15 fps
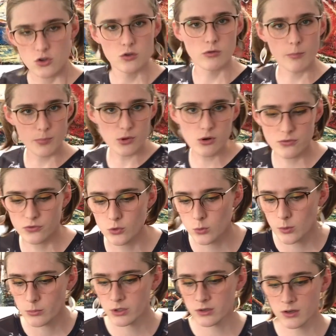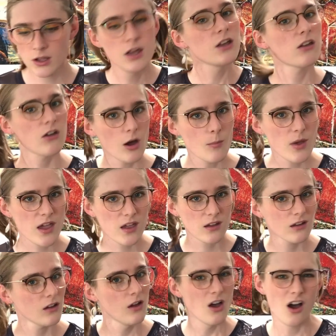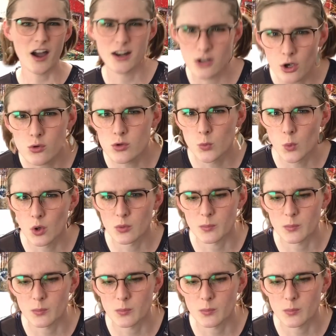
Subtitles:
you're a beautiful woman. Come here. I know you want